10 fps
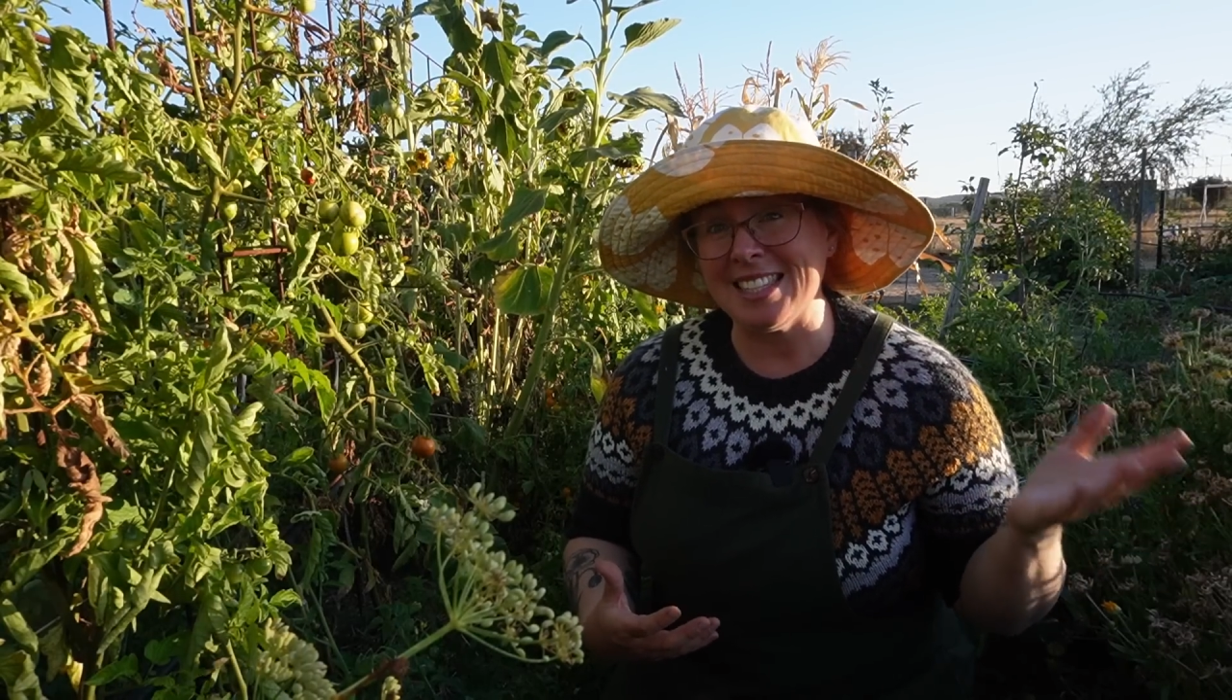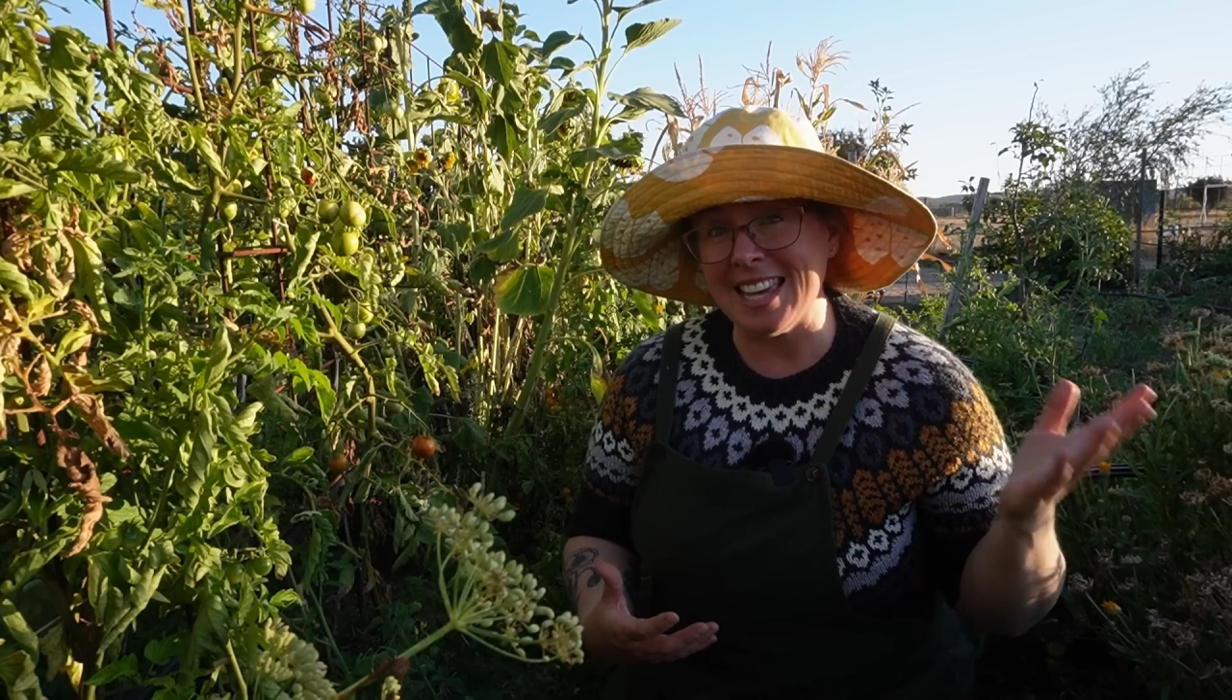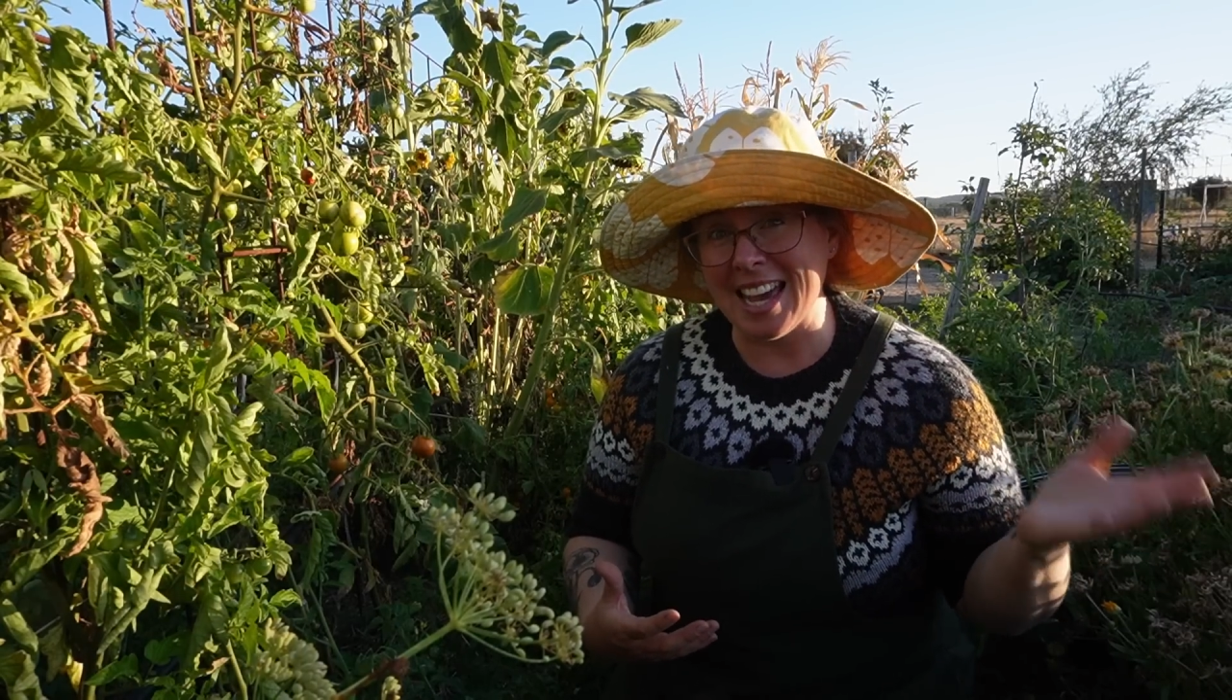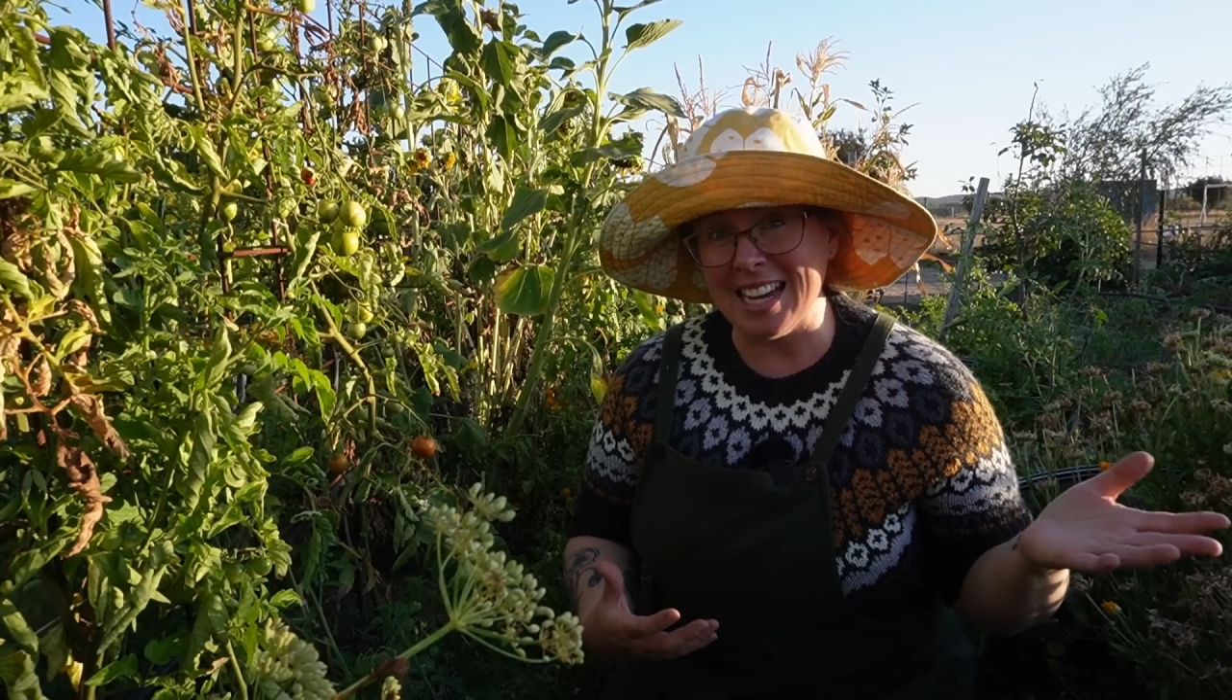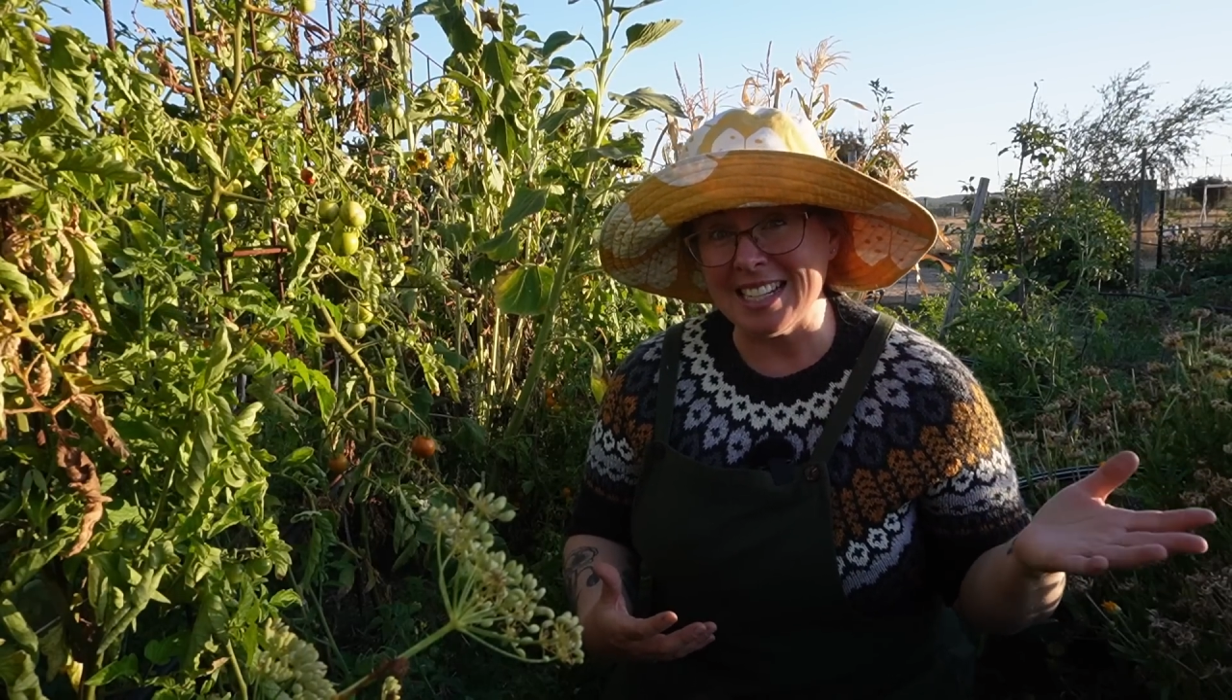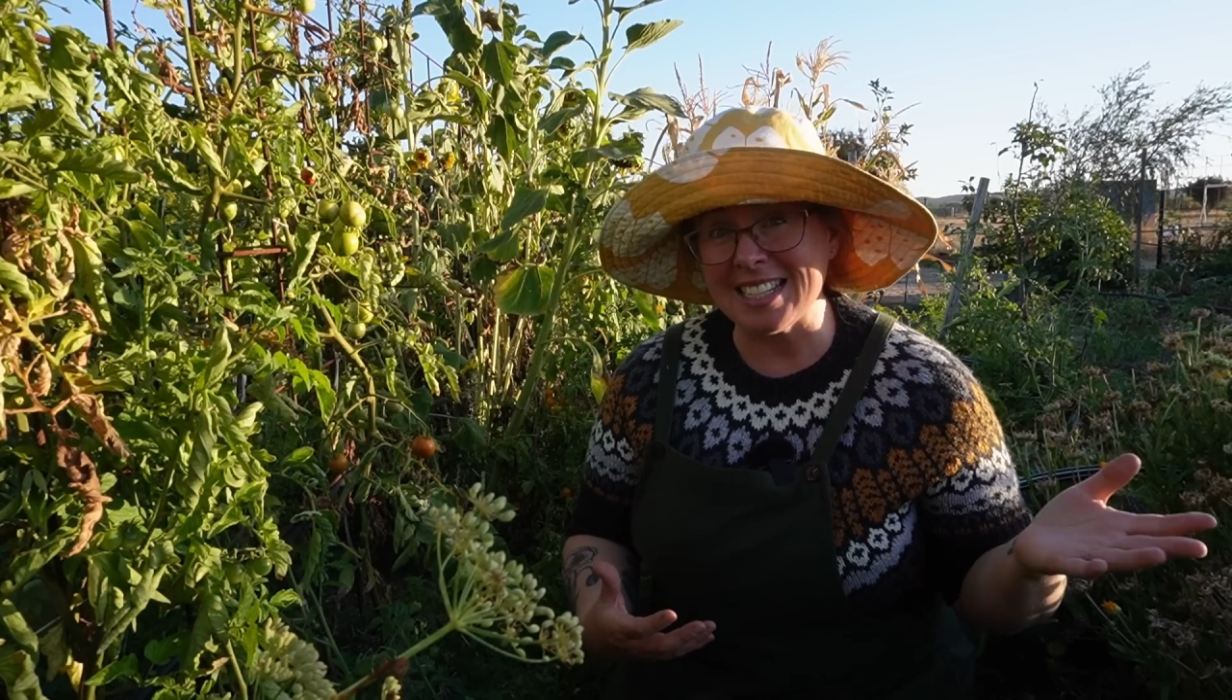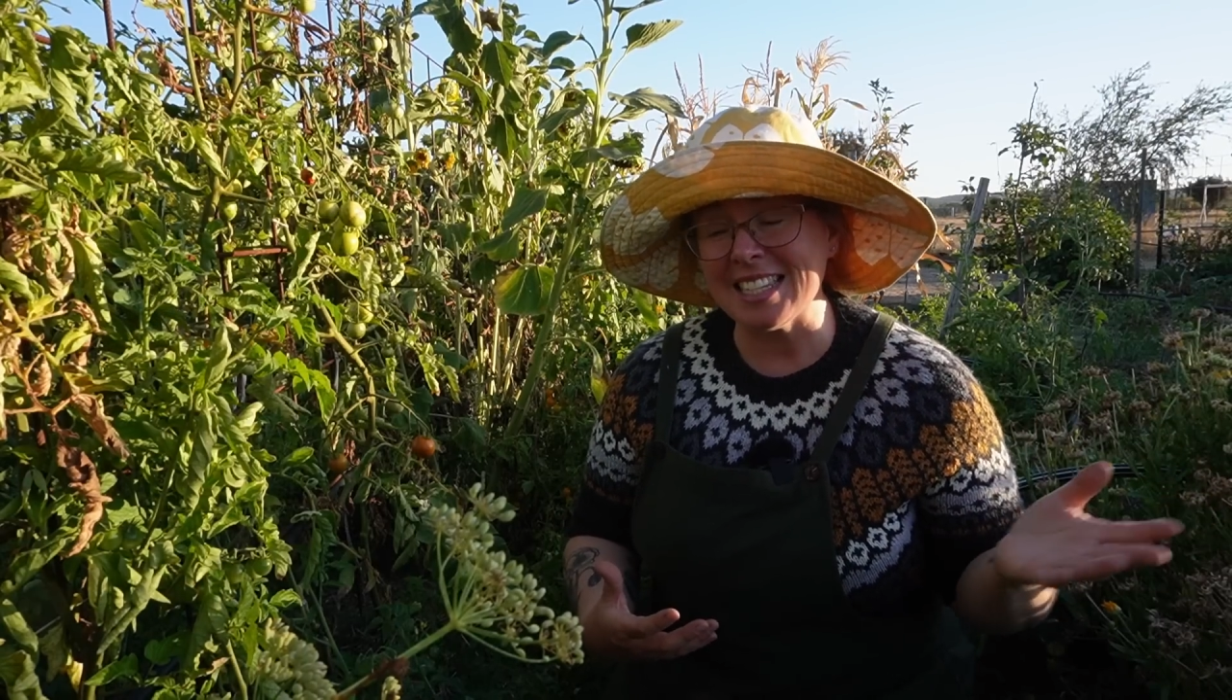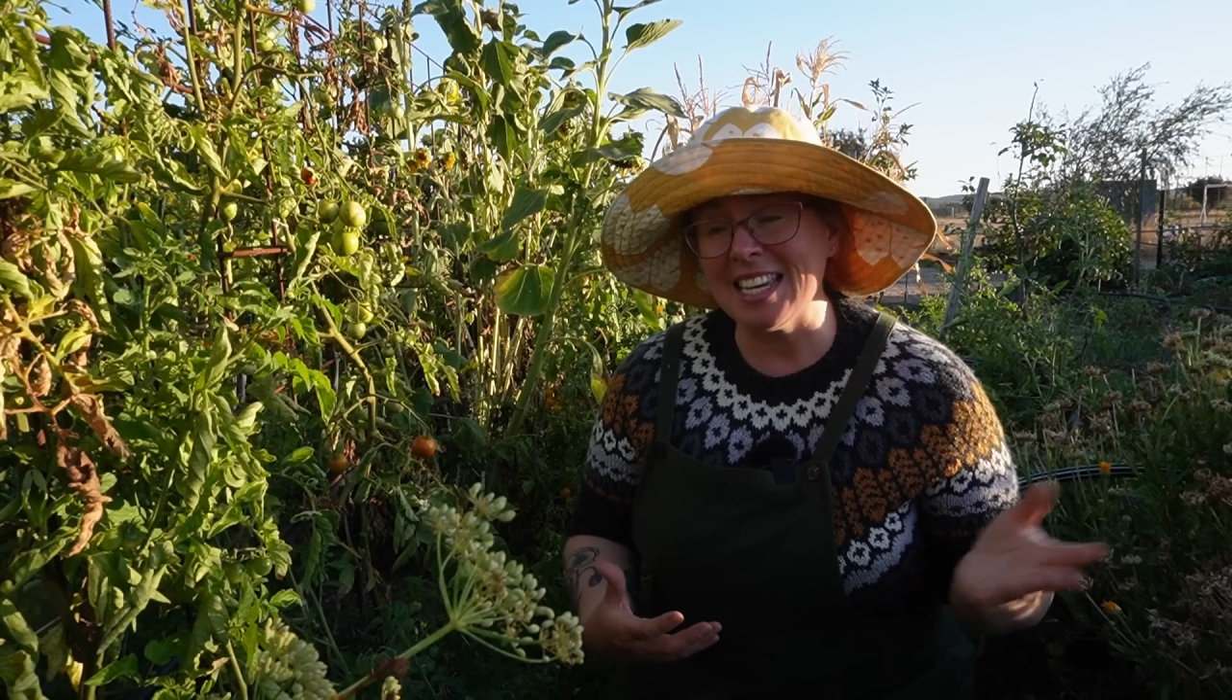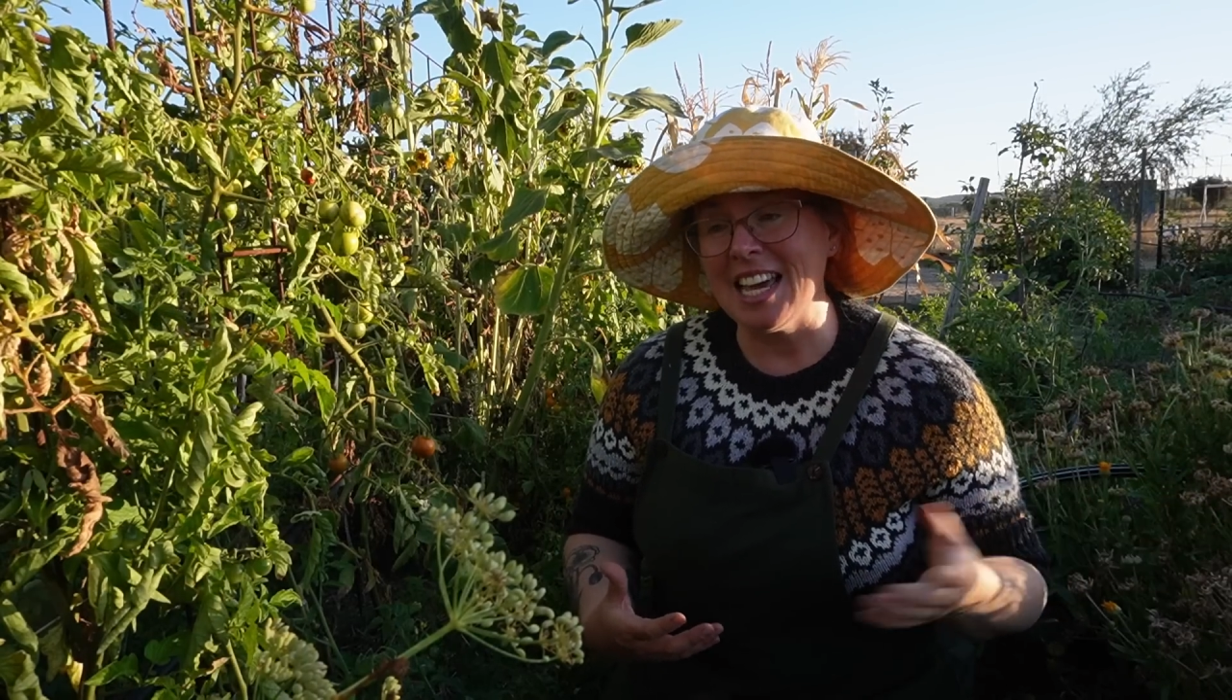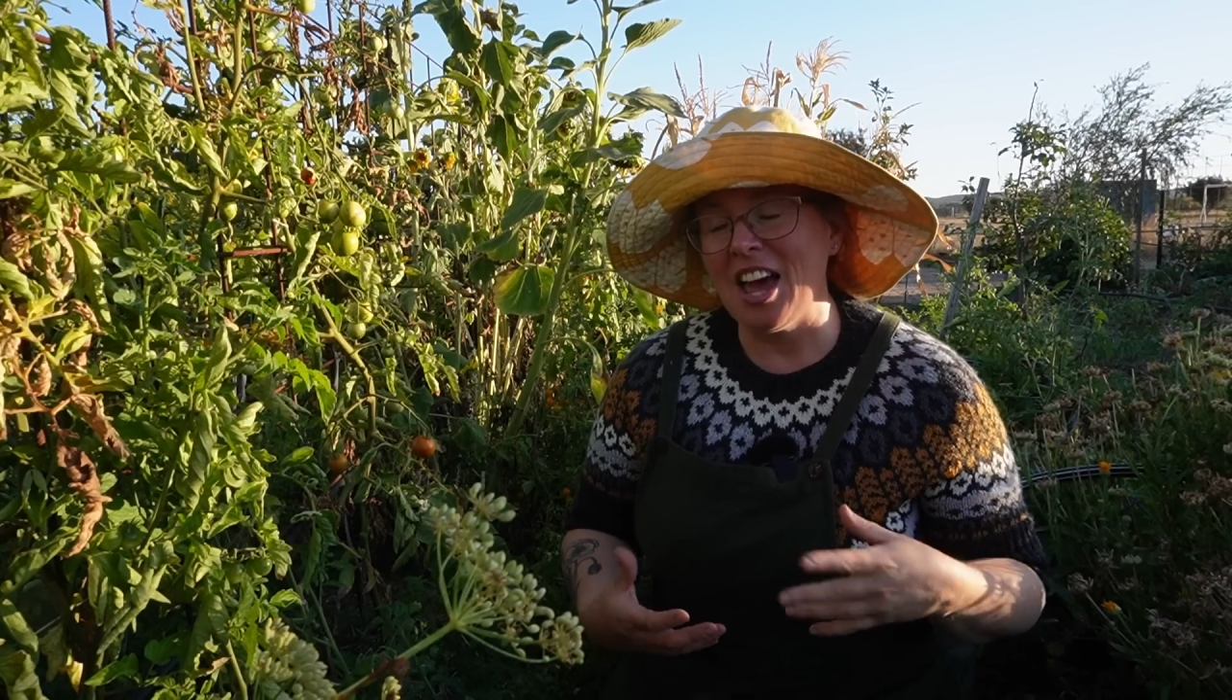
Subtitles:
yet,